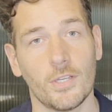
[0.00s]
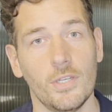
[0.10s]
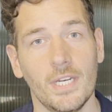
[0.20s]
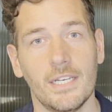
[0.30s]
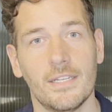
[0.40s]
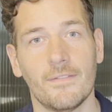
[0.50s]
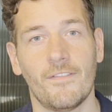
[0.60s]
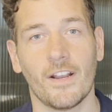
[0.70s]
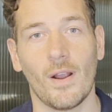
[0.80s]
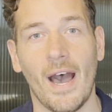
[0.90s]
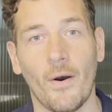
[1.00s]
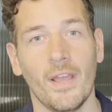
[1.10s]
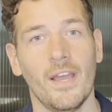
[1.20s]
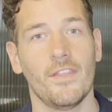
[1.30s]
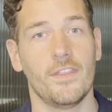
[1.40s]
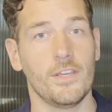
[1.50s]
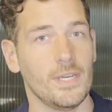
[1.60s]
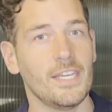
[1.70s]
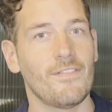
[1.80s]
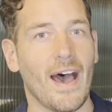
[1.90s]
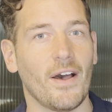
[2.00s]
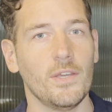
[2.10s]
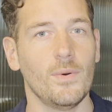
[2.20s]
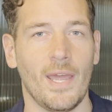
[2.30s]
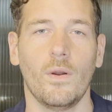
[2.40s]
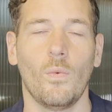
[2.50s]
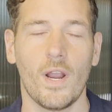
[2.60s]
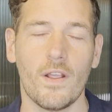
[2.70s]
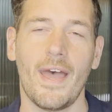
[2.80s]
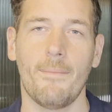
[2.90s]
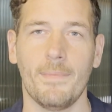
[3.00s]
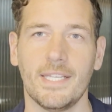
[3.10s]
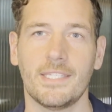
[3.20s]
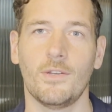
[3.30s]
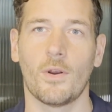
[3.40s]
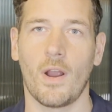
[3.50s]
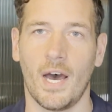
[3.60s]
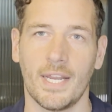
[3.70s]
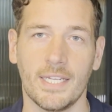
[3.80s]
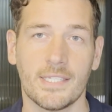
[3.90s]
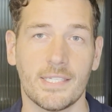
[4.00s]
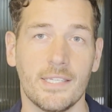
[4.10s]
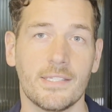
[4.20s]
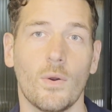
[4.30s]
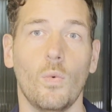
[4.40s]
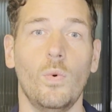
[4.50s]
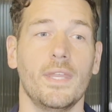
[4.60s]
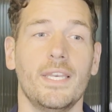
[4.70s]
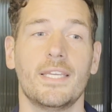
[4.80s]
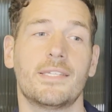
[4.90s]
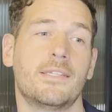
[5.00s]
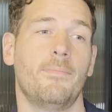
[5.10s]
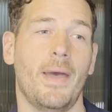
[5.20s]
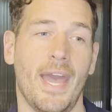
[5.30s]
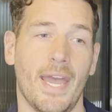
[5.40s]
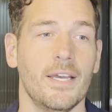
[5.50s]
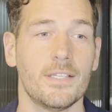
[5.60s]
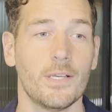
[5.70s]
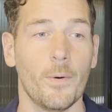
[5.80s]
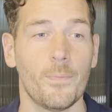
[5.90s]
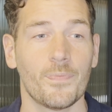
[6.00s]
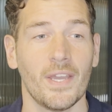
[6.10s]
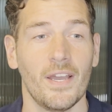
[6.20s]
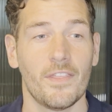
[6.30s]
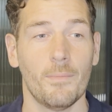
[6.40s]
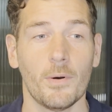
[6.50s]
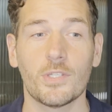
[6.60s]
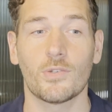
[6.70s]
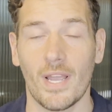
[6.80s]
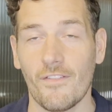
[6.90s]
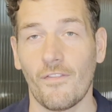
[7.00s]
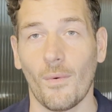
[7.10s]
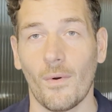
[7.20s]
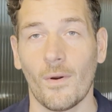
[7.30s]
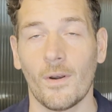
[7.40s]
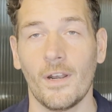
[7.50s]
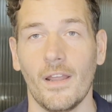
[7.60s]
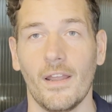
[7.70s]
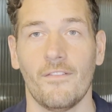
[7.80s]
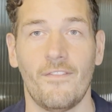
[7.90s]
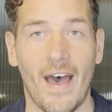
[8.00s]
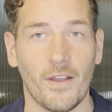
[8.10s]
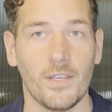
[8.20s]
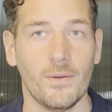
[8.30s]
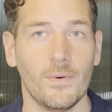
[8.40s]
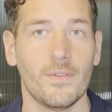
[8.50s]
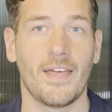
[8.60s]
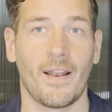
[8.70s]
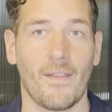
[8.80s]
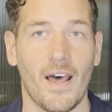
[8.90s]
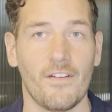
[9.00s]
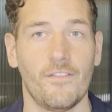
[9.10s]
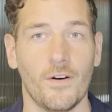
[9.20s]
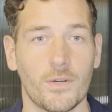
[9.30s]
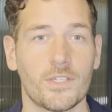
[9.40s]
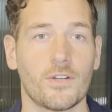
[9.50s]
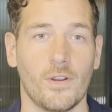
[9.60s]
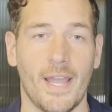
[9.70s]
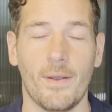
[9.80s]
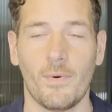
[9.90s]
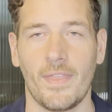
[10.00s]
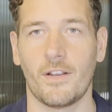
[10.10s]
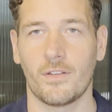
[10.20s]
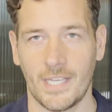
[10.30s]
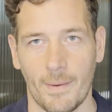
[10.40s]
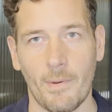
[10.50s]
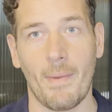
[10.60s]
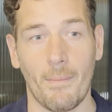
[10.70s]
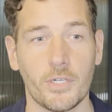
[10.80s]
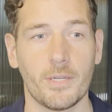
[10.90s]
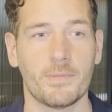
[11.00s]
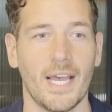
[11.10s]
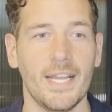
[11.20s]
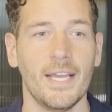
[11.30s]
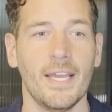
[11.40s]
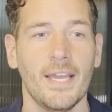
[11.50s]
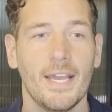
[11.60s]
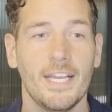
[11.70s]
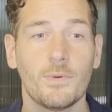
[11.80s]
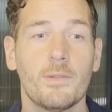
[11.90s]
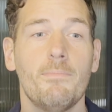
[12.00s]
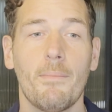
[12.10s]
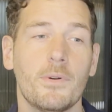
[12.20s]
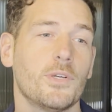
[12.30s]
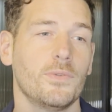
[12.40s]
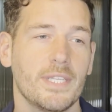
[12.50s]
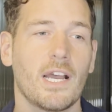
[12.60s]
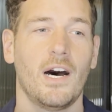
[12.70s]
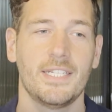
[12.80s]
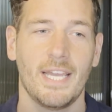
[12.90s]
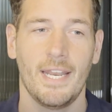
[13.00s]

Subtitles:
you need to figure out the unique value and where that meets your audience's willingness to pay. So the most straightforward value that a lot of folks create when they set up a membership site is with members-only content.